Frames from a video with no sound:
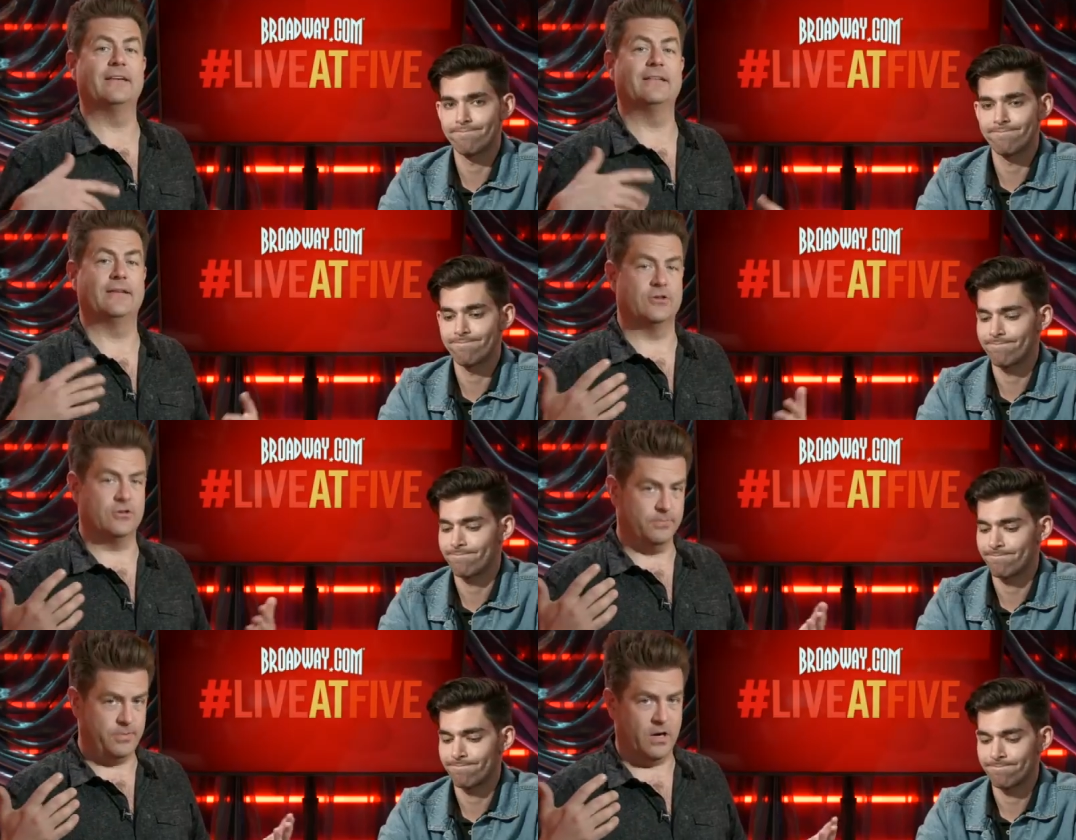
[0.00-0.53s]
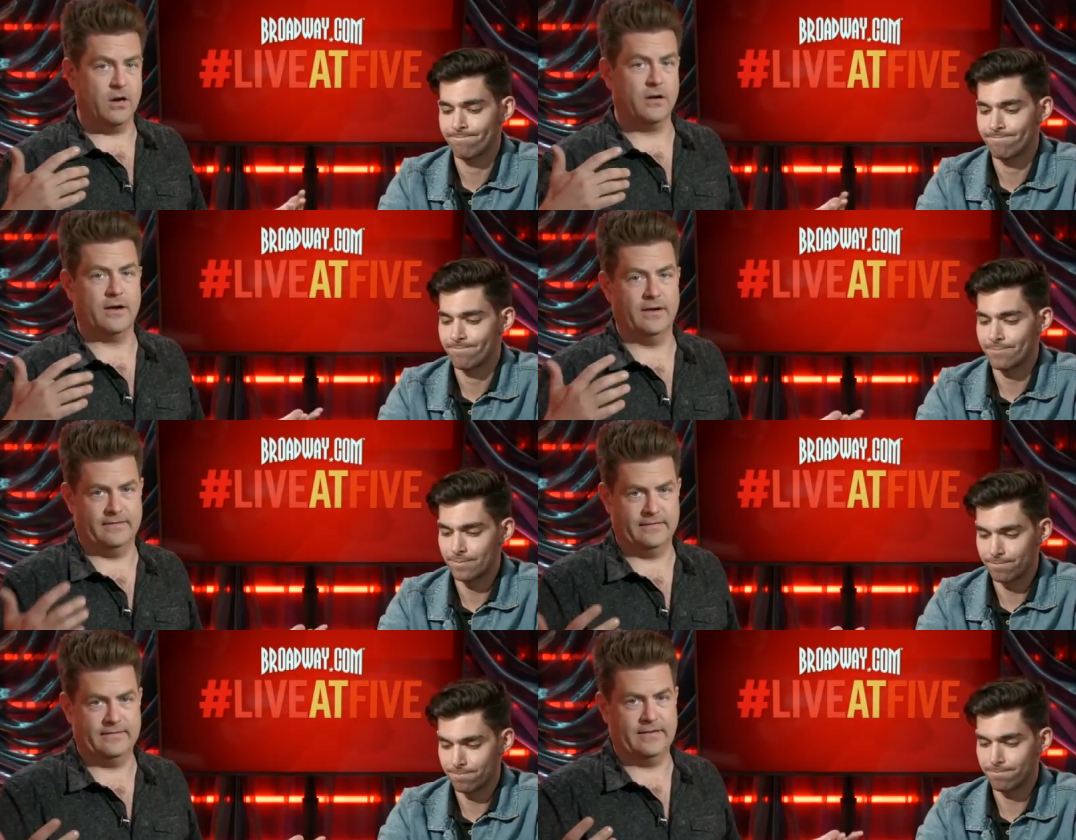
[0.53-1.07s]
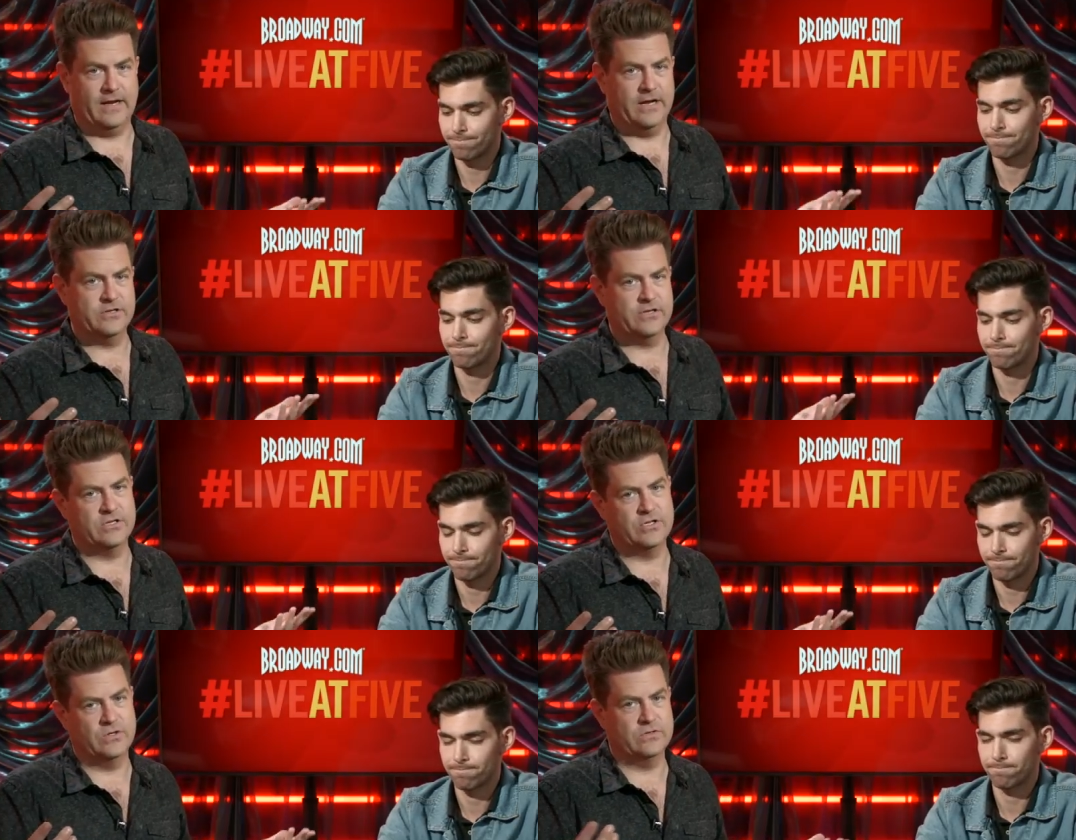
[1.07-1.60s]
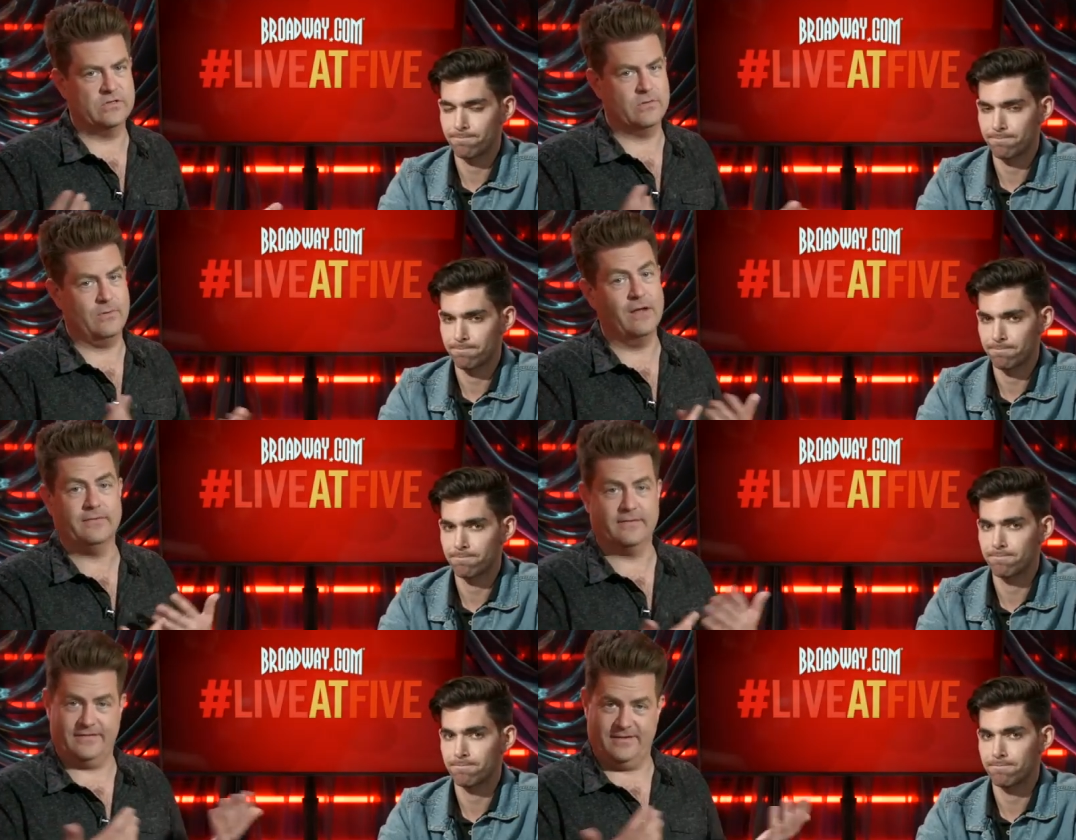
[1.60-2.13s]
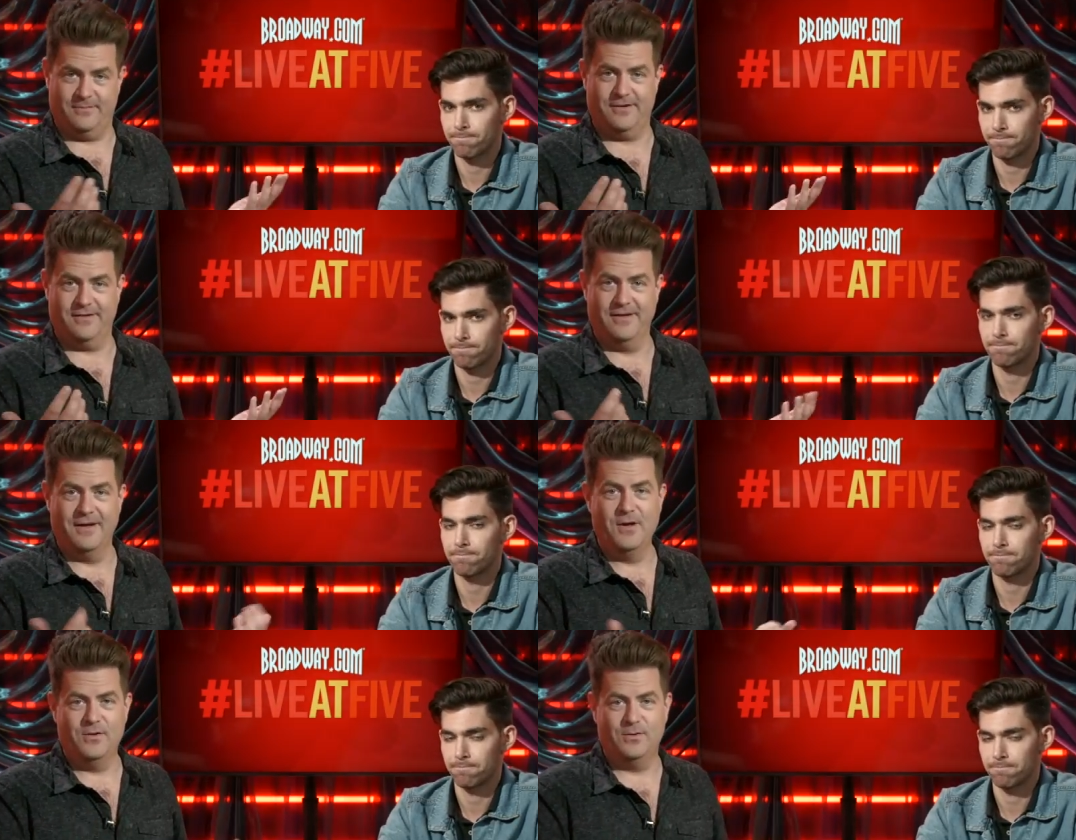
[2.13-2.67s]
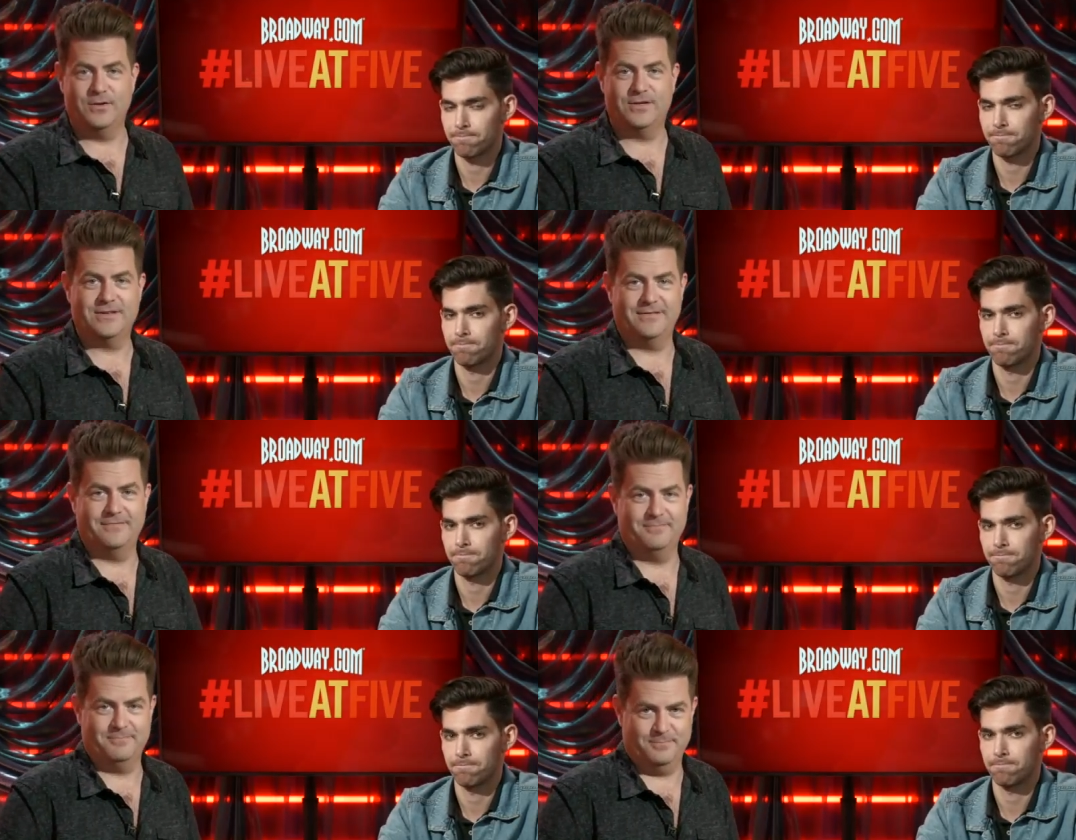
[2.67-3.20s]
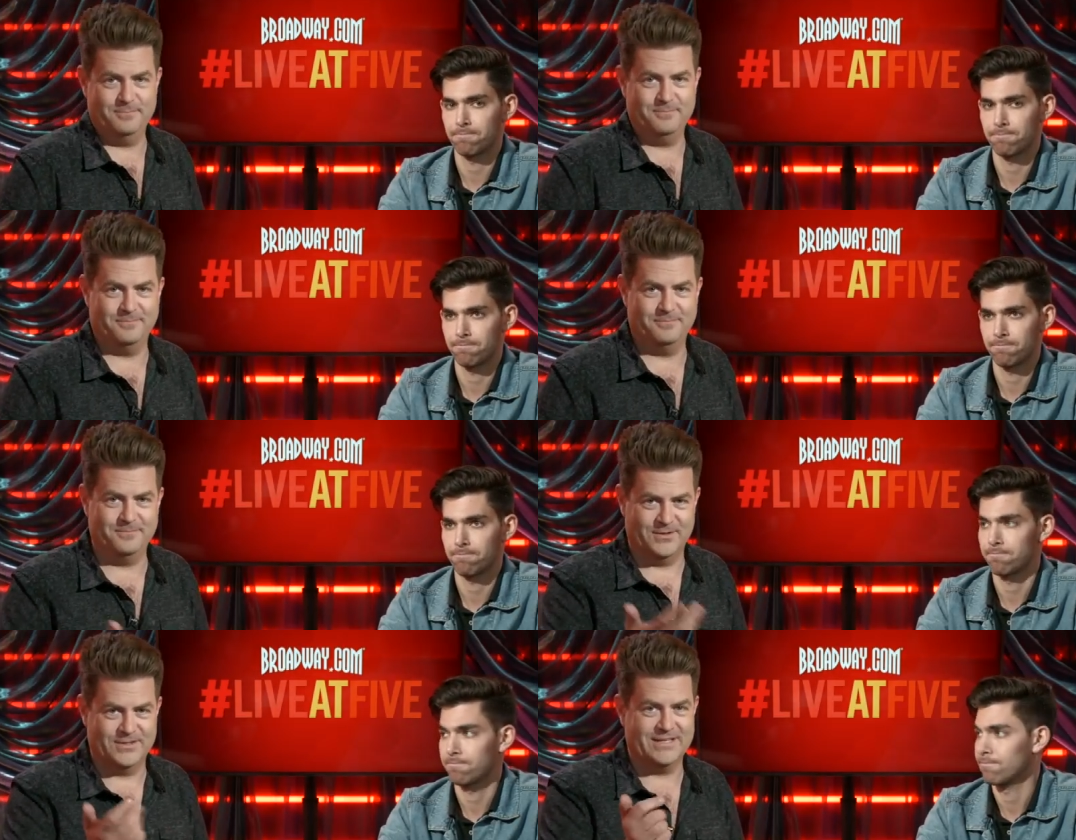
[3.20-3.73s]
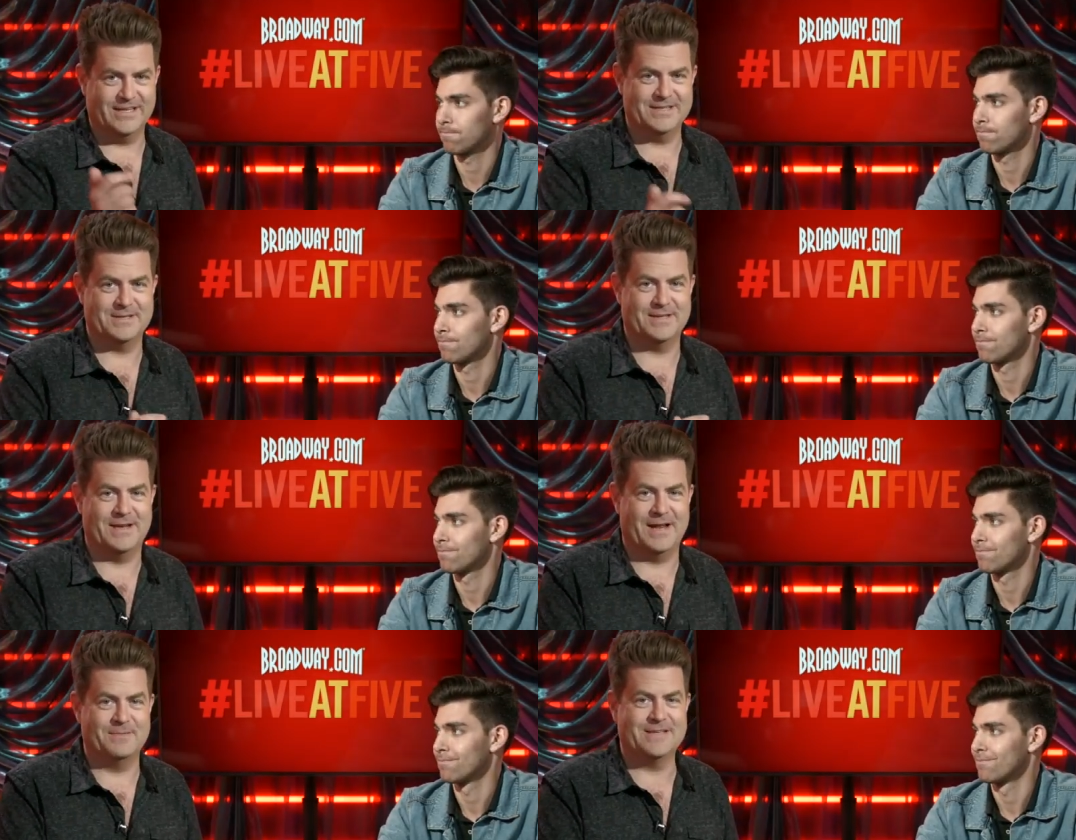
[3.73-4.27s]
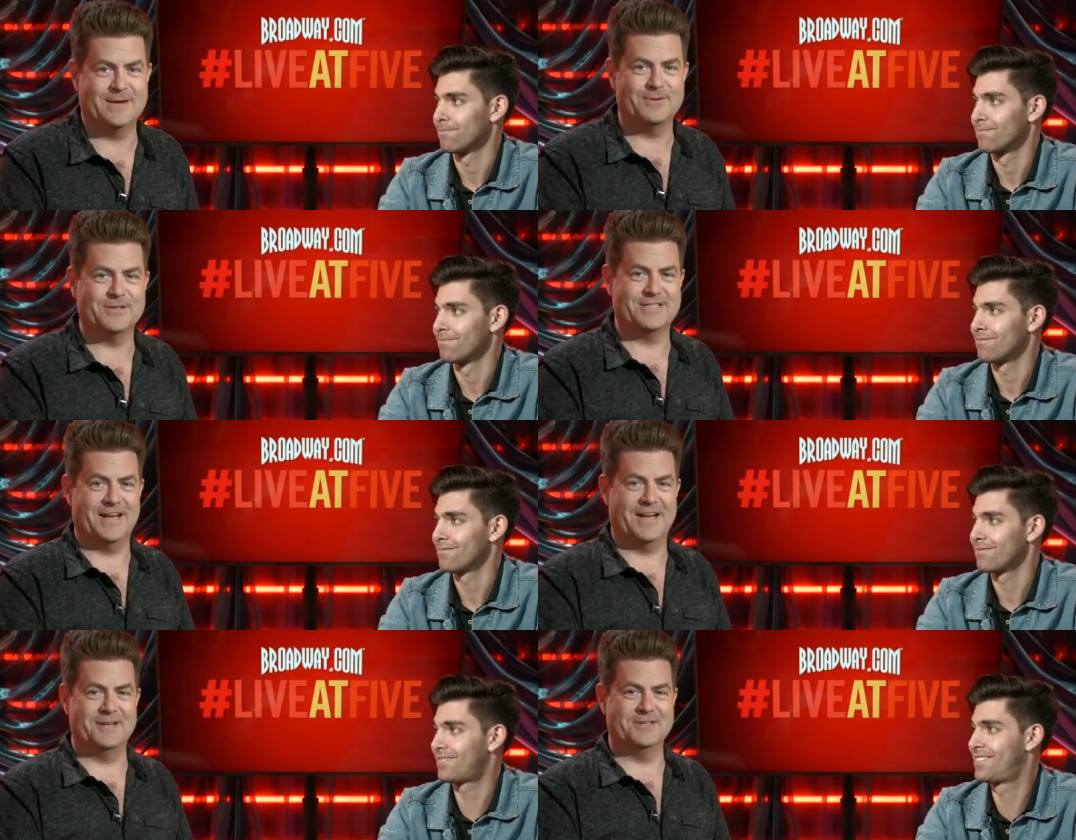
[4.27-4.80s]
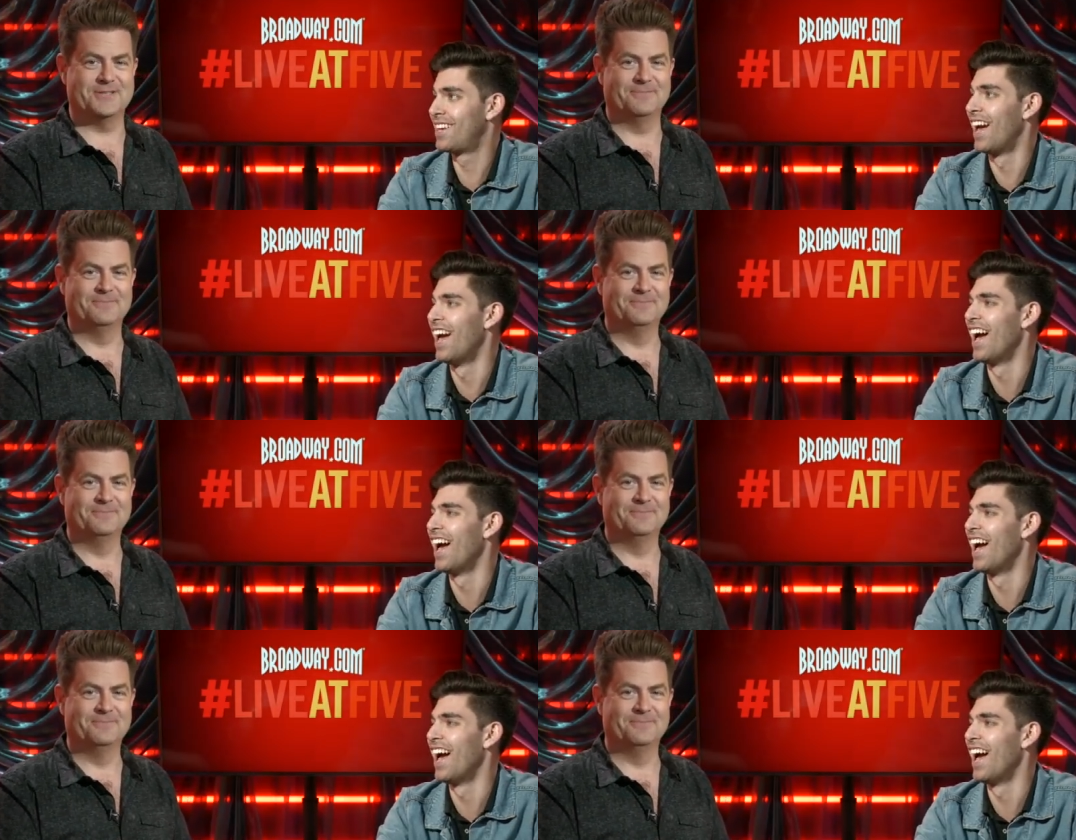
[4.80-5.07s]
Speaker 1: in Central Park. It's a stage that's used throughout the summer with which leads to the name Summer Stage.